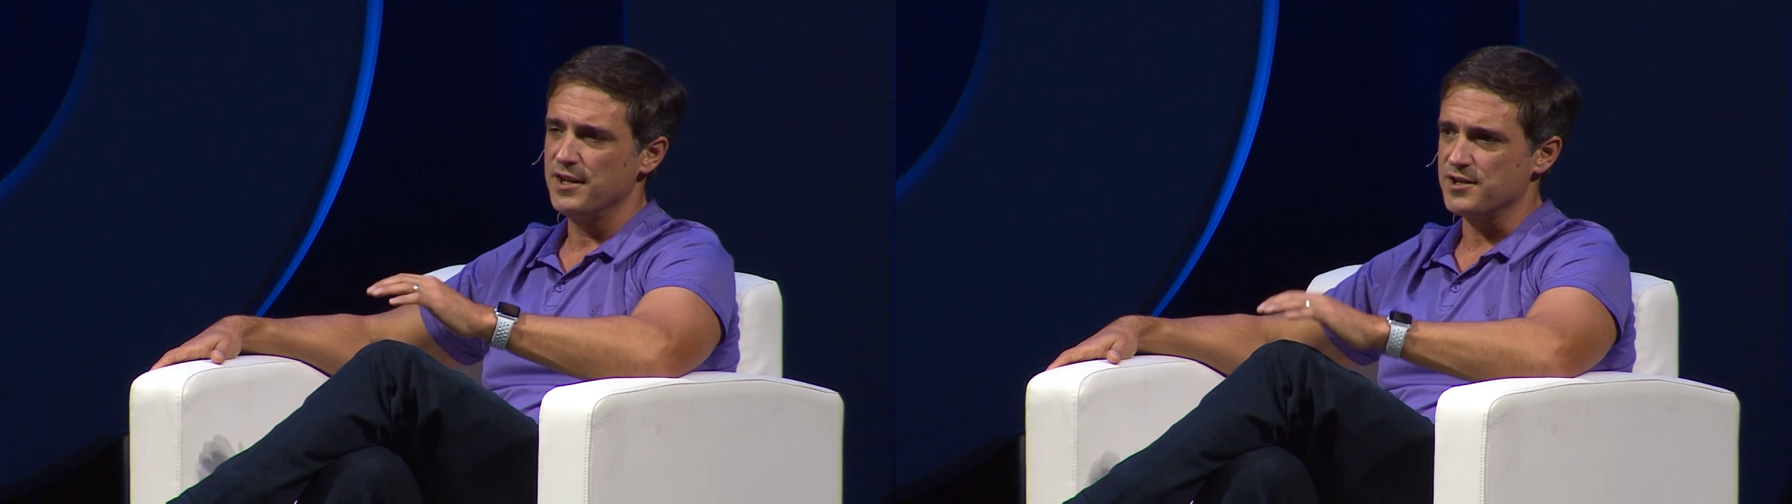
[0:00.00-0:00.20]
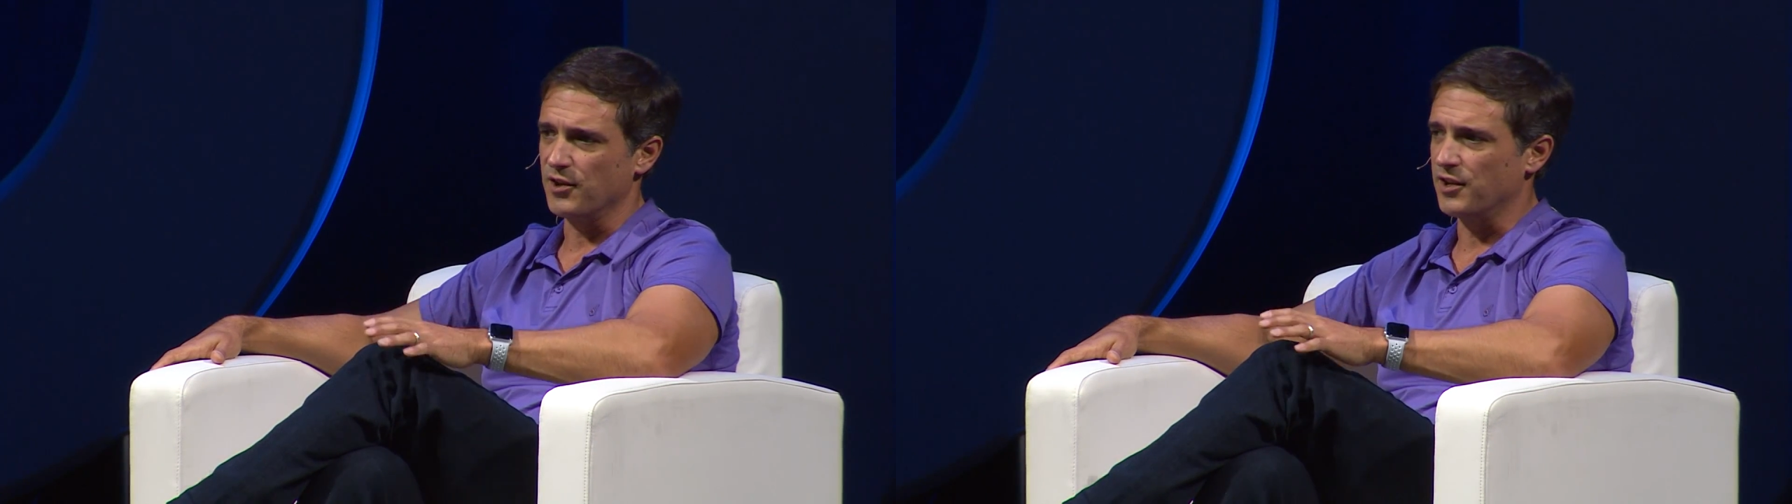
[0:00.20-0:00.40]

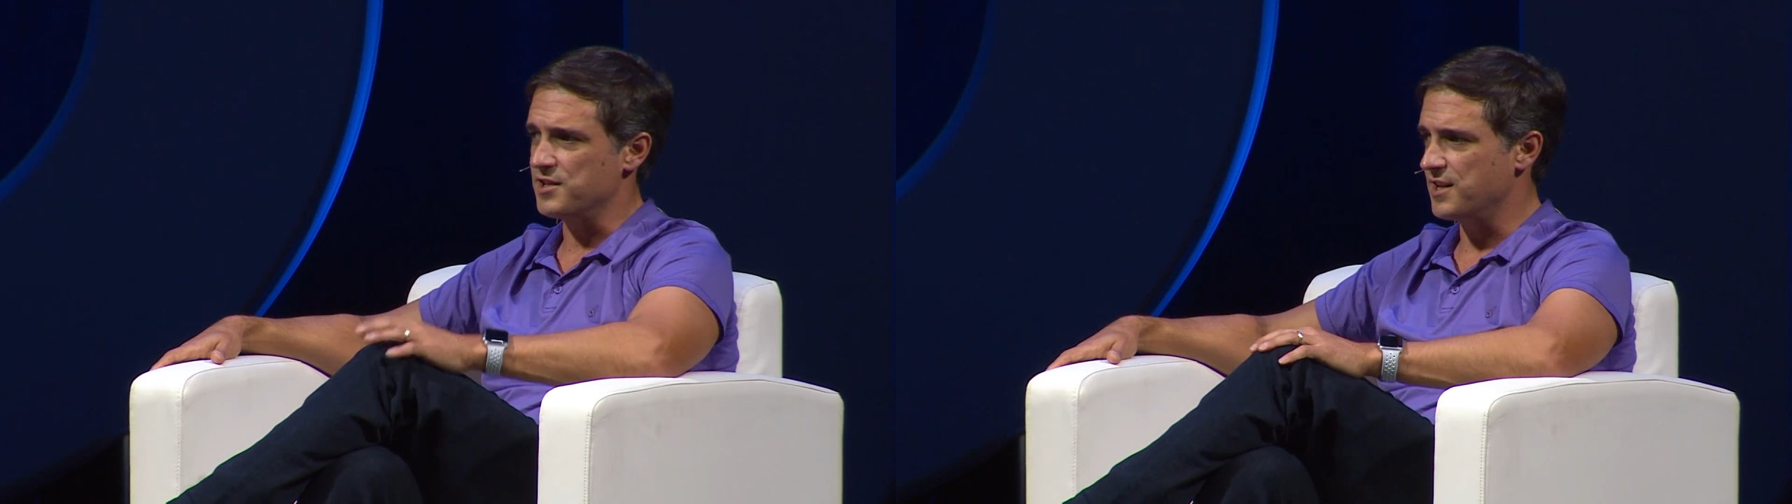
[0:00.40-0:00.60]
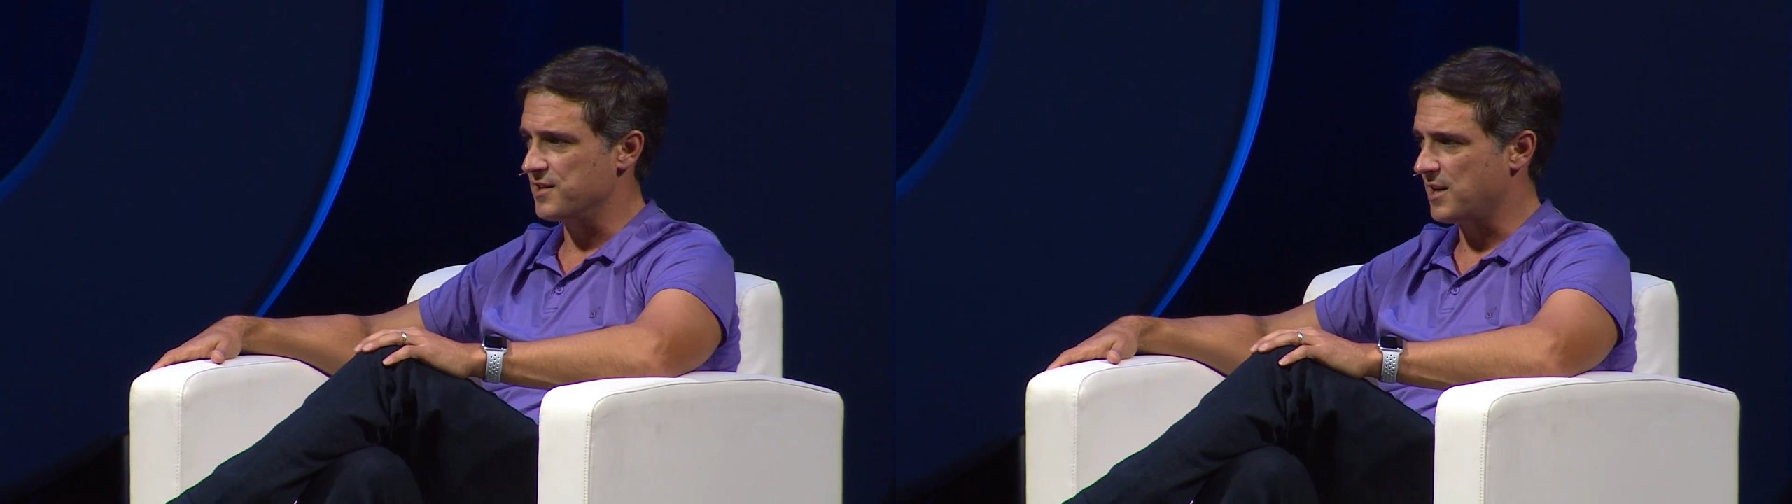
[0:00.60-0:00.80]
So you're going
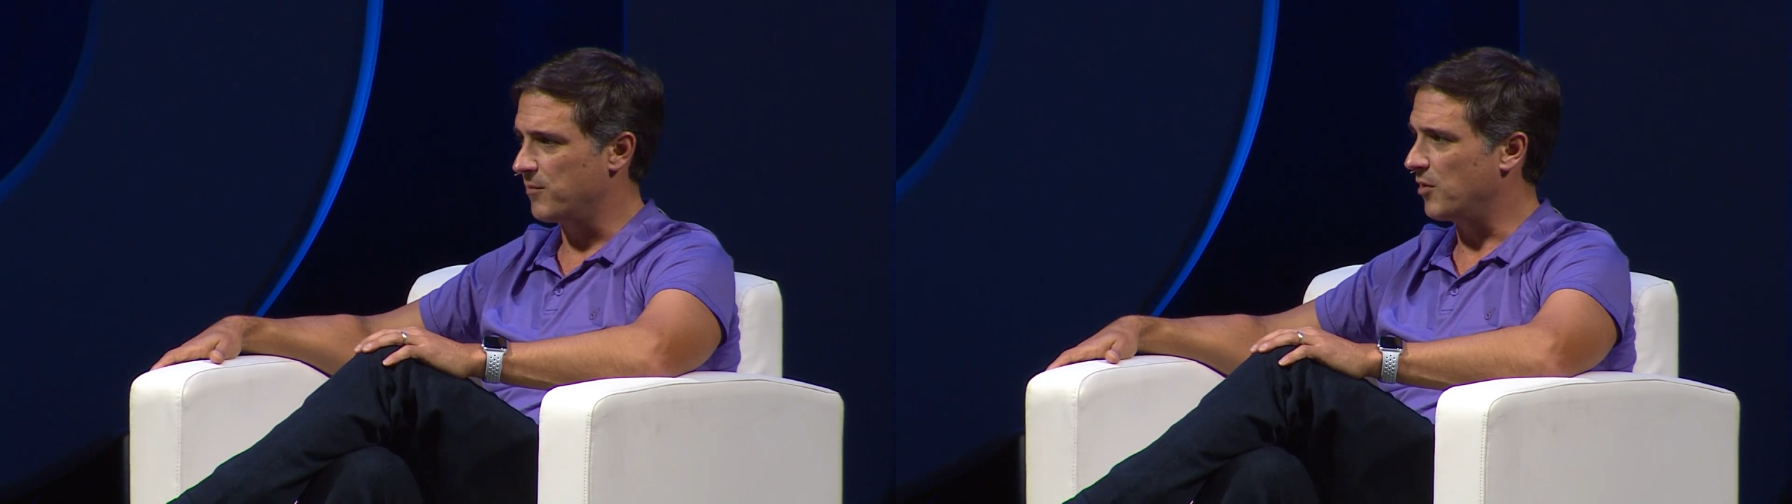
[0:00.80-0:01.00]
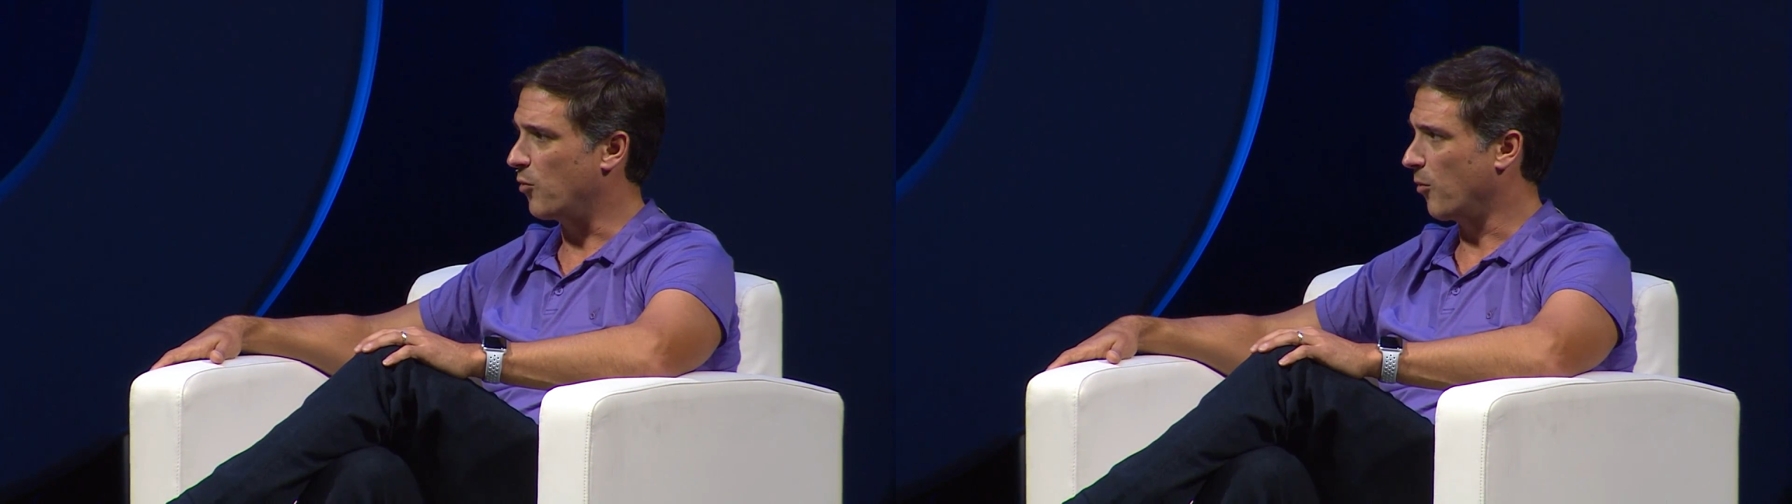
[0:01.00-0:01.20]
to see us
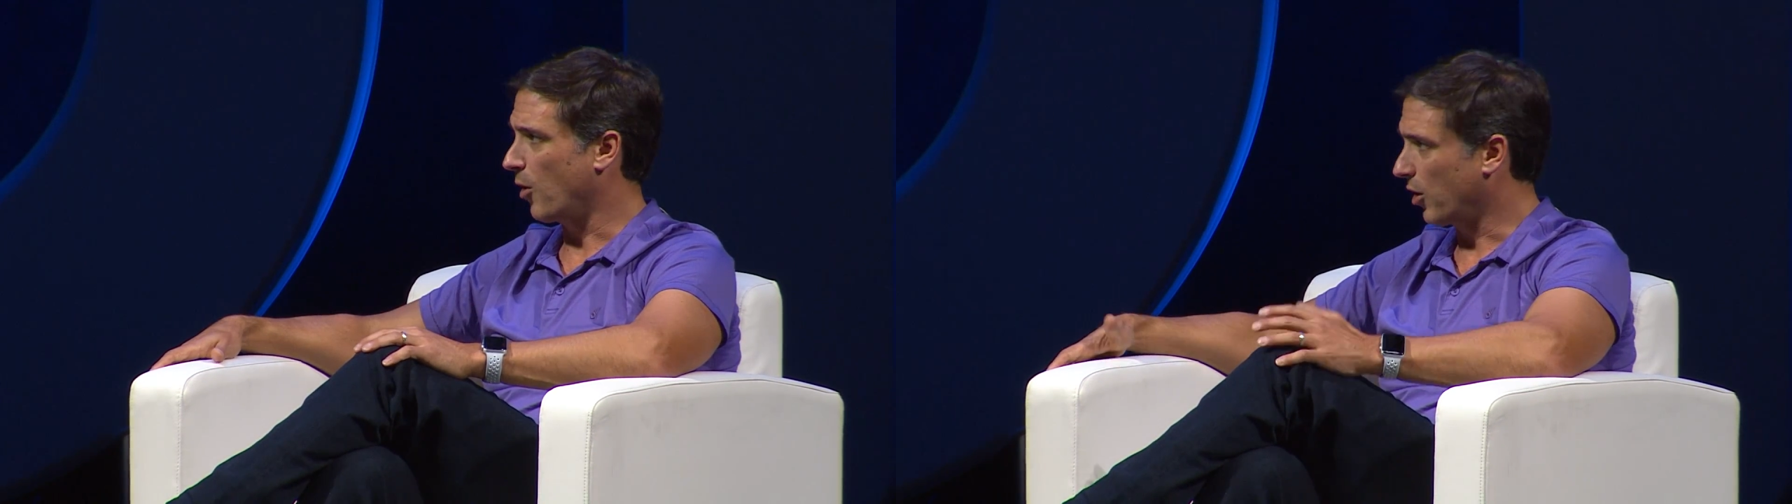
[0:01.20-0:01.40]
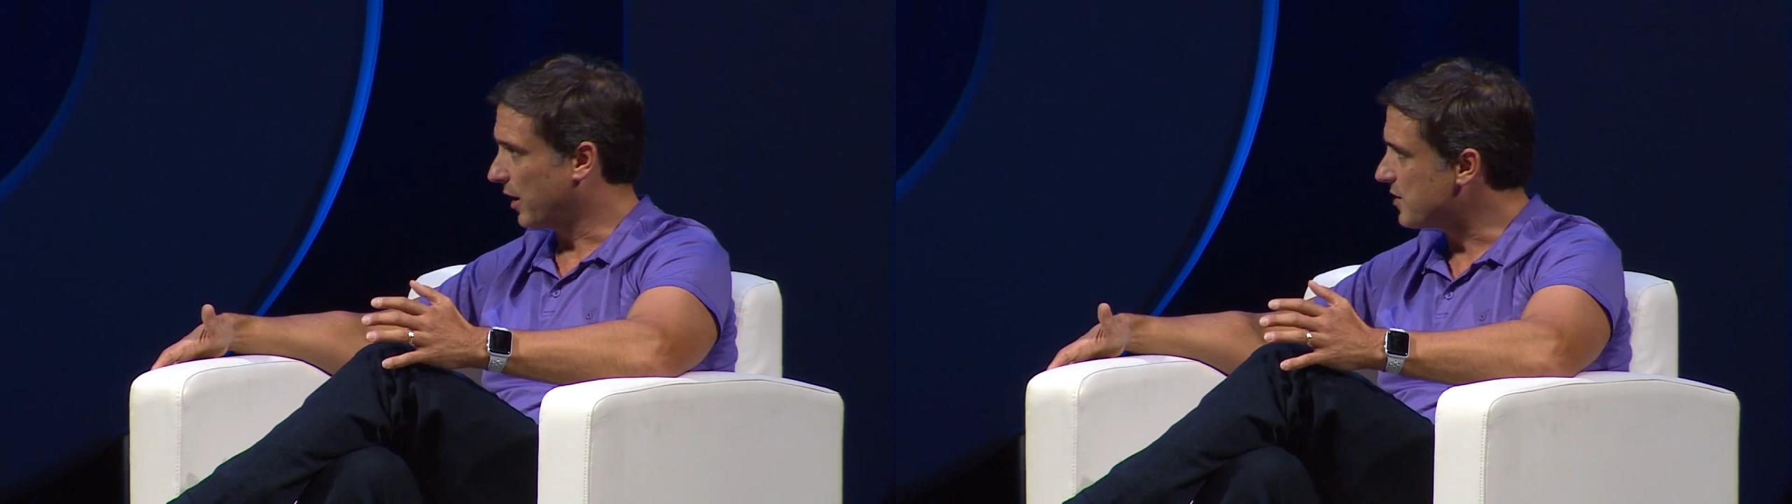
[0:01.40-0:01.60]
come to more
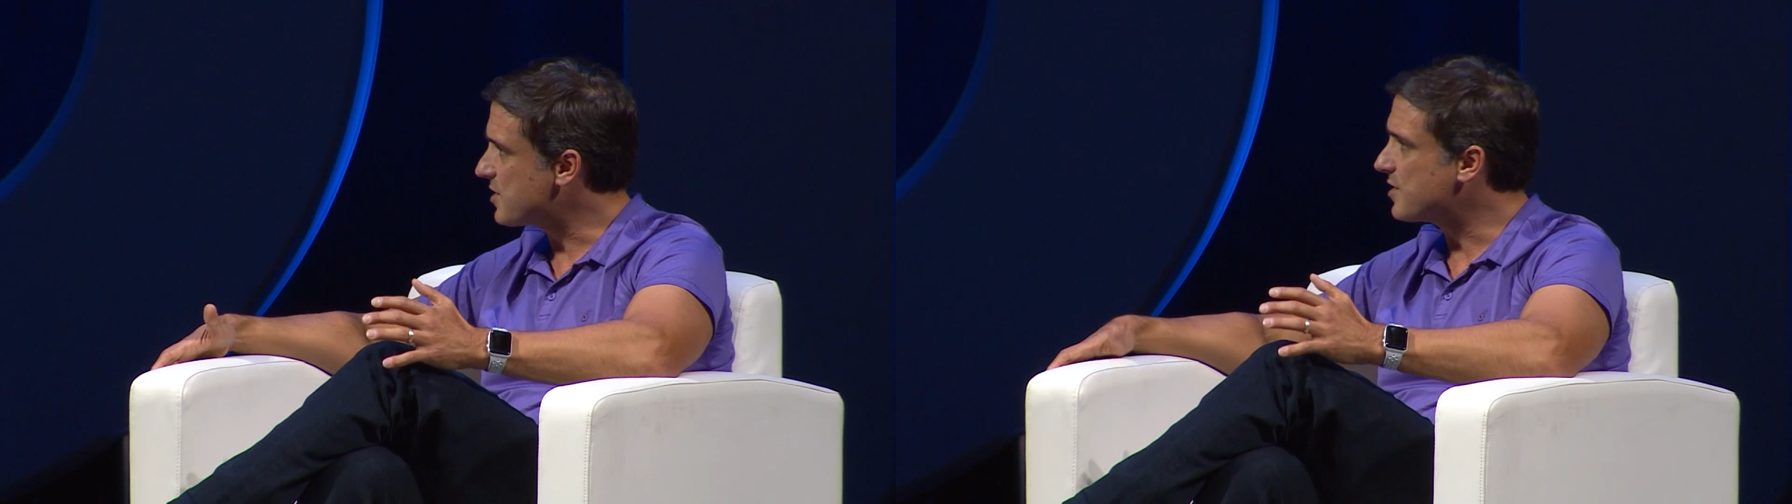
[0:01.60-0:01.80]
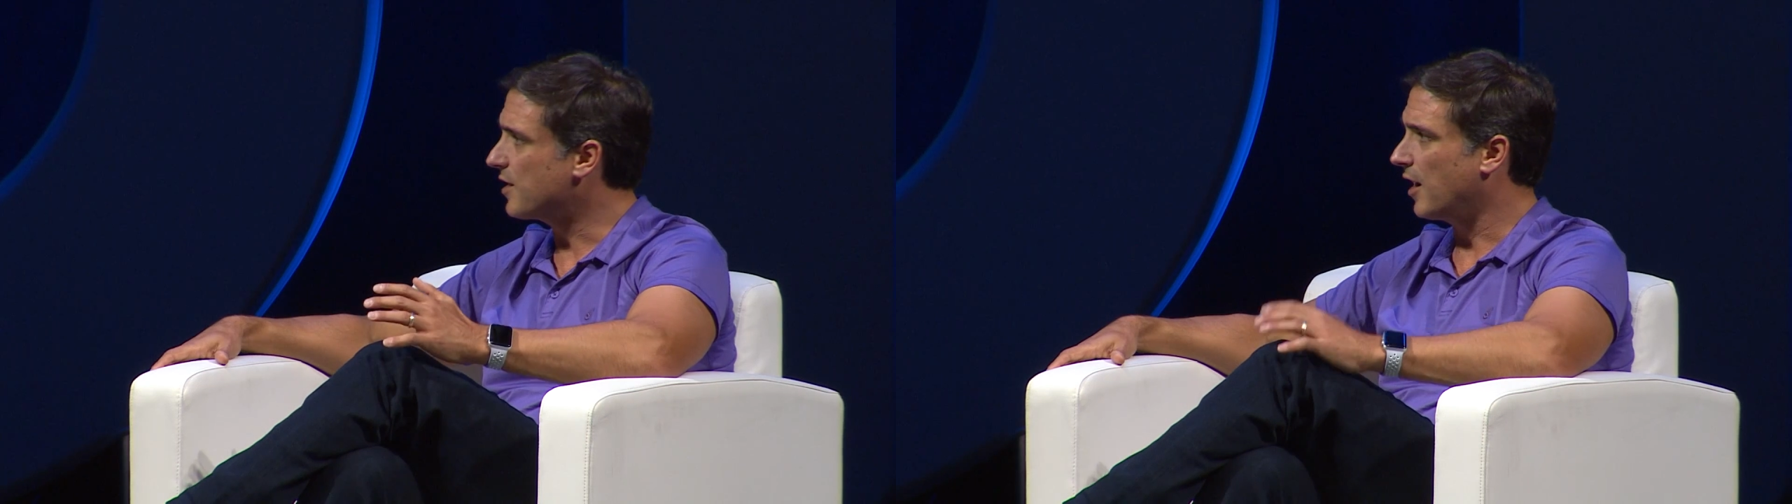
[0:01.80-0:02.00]
markets,